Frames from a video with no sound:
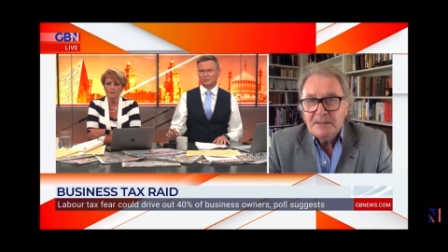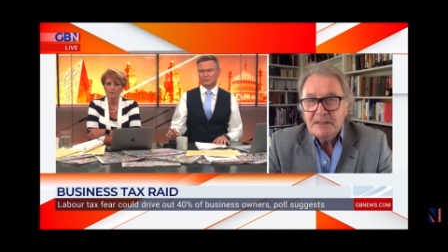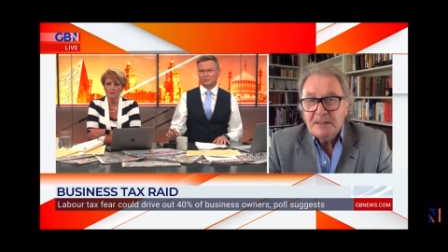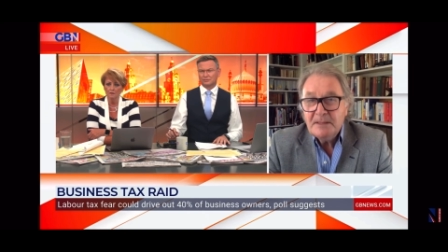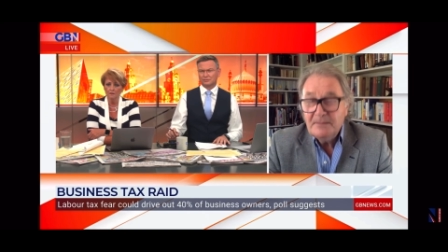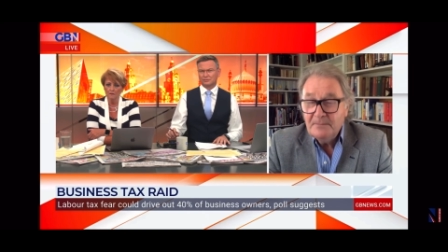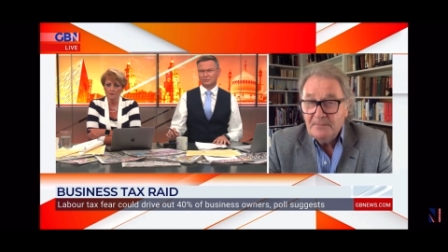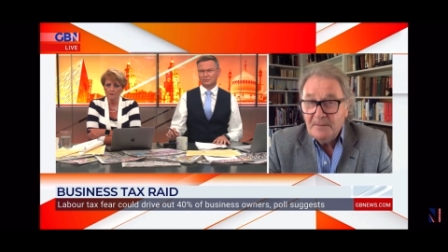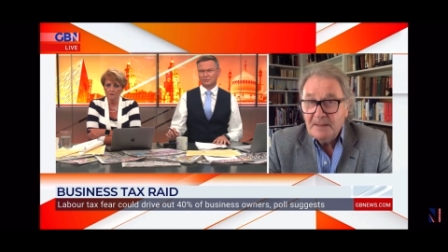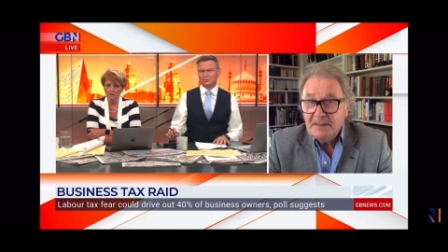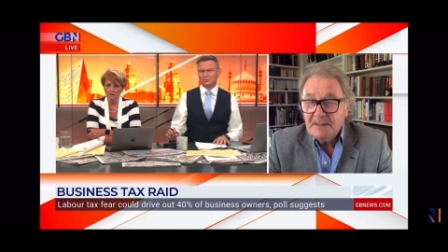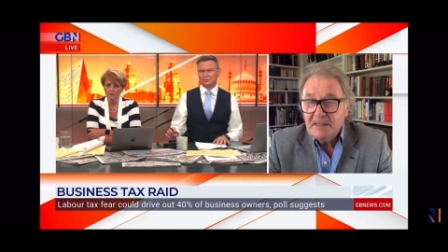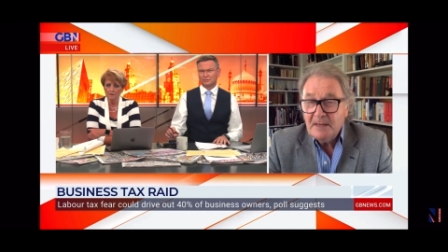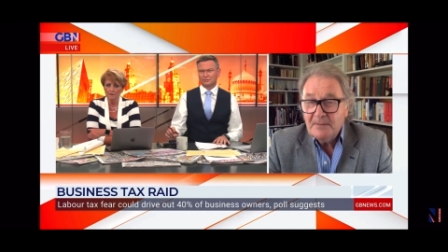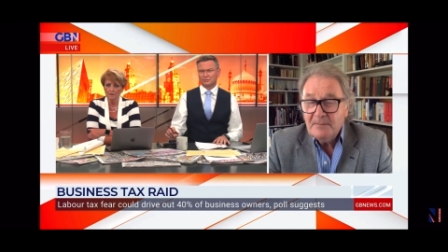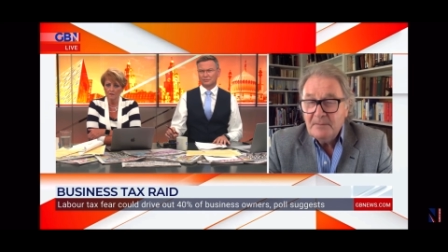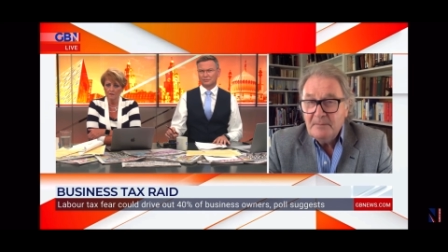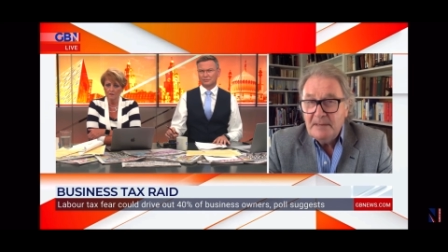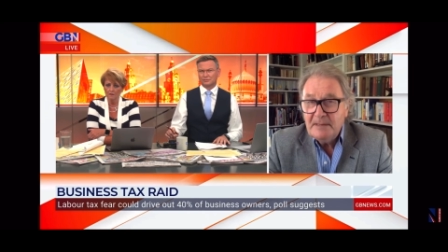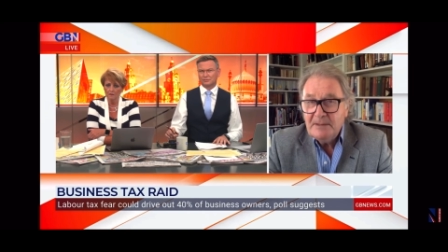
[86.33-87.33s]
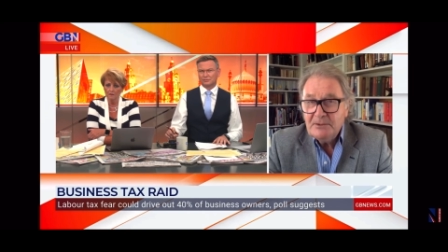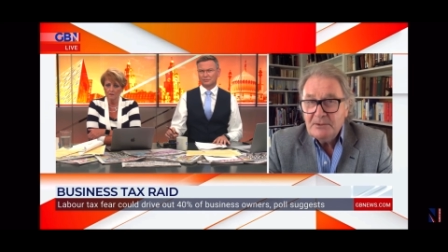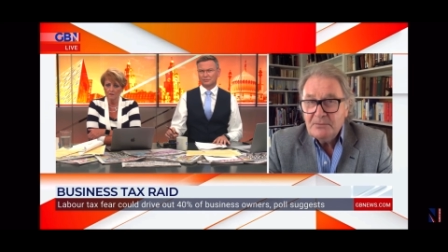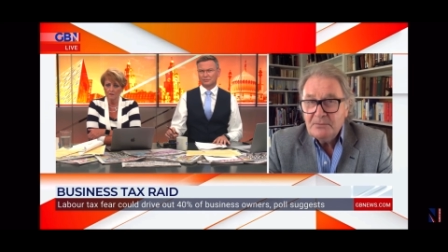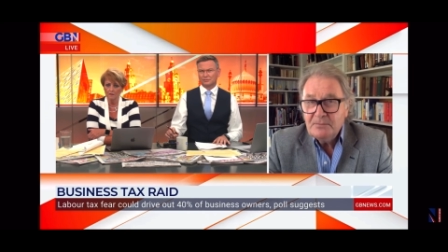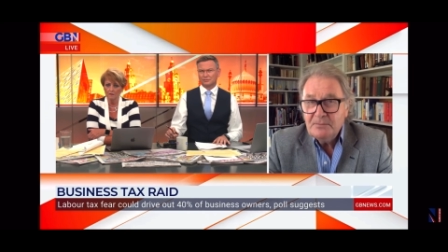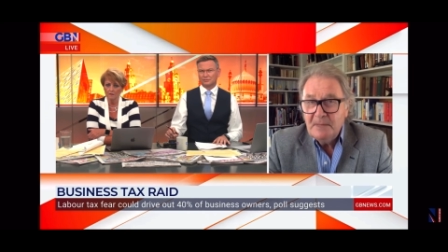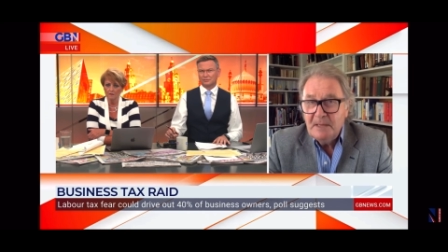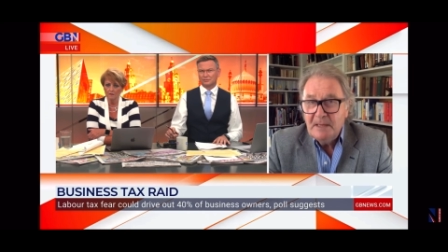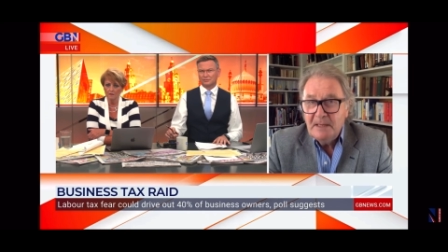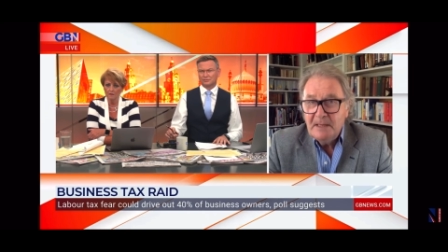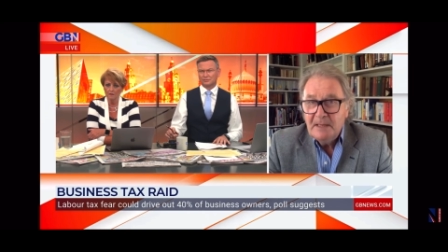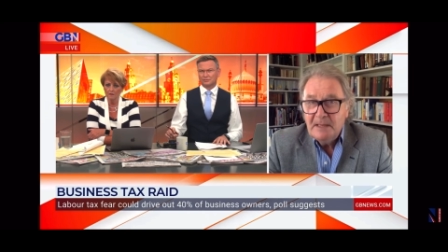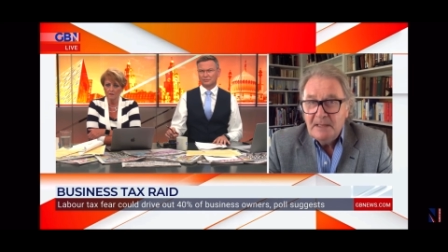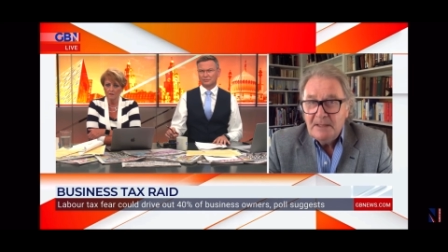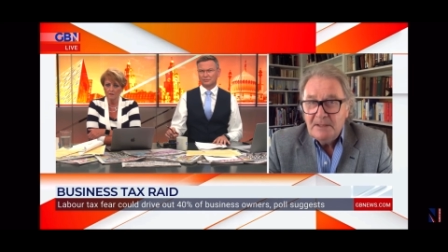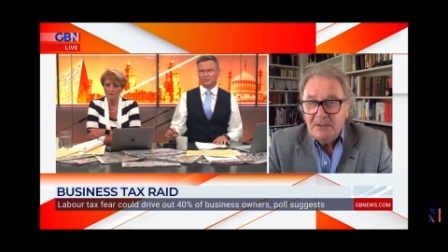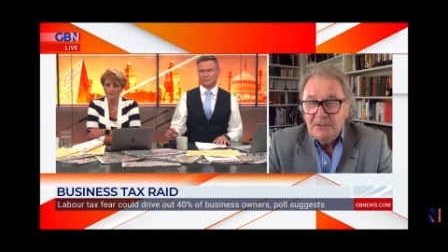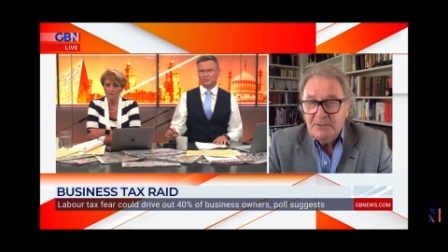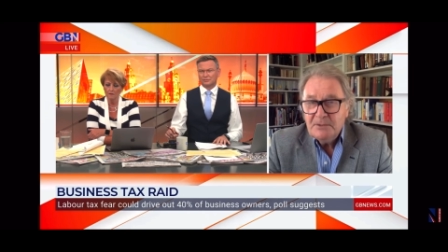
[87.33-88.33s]
simple basic human nature.
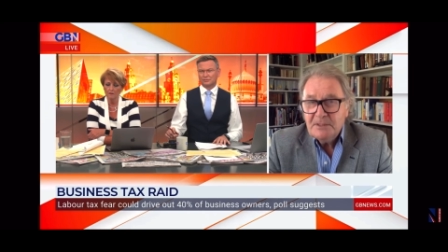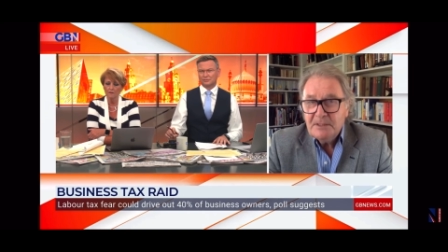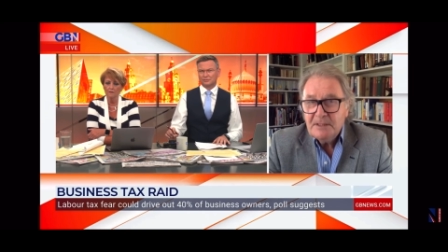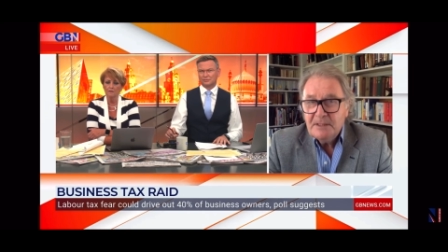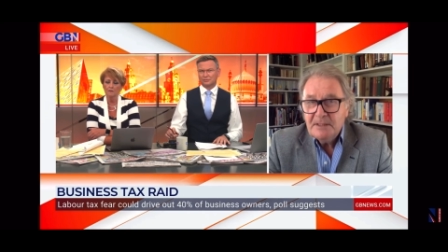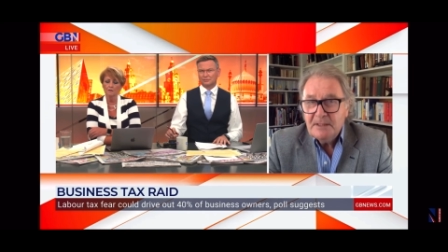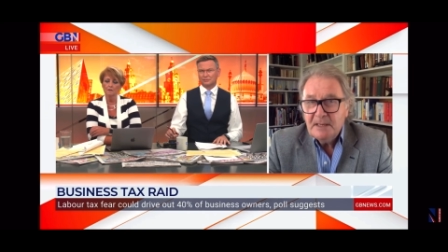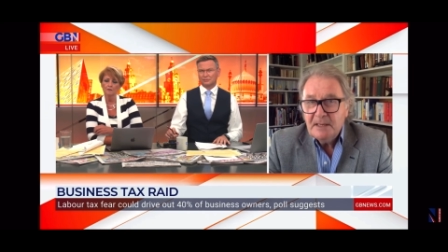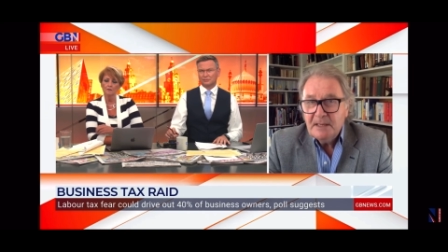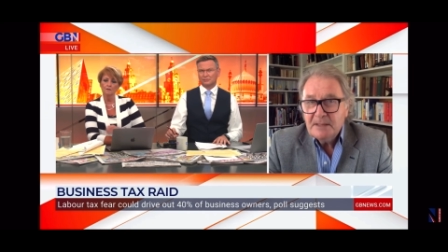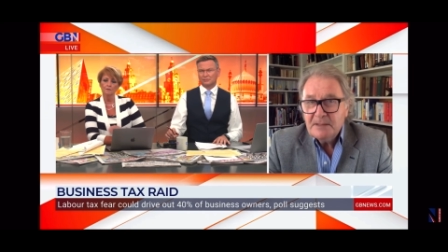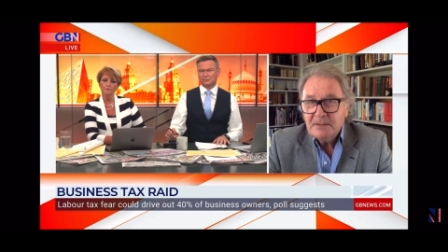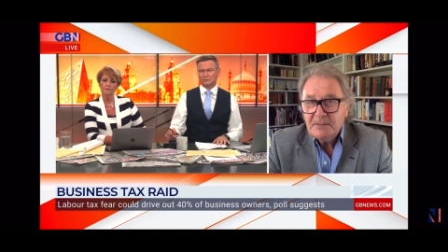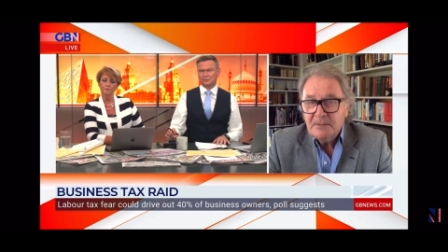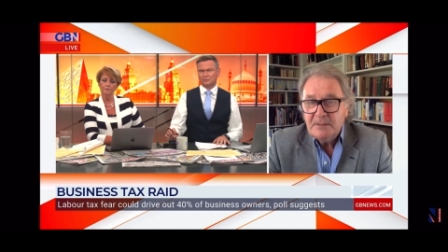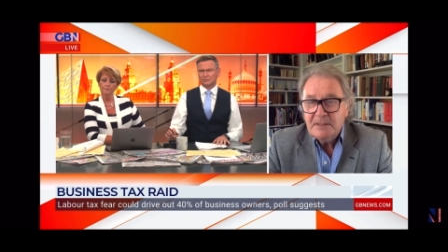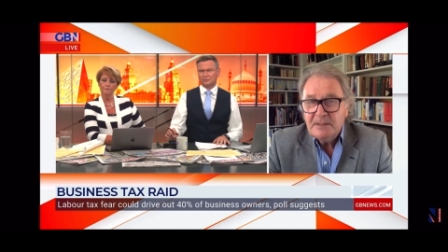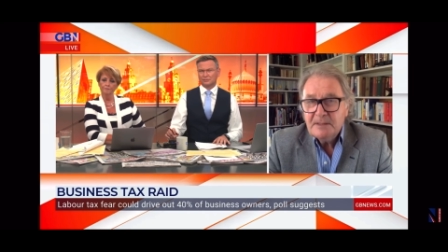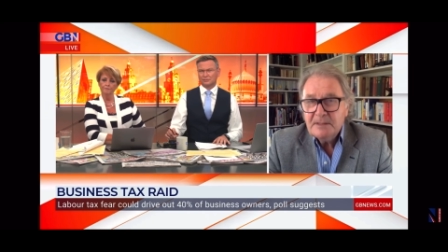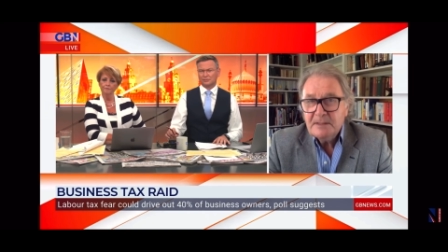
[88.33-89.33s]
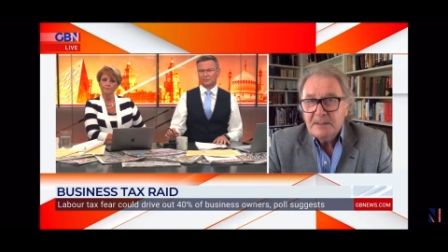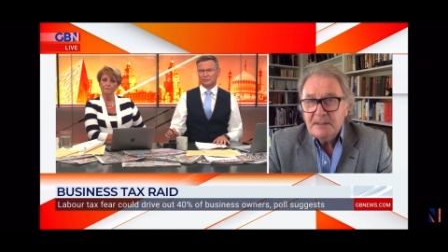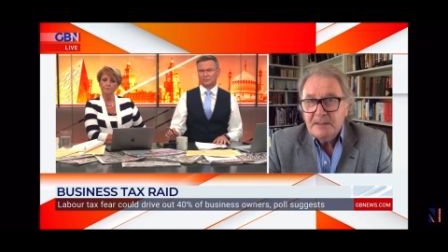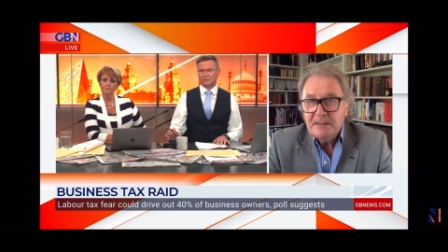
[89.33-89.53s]
Humans are inherently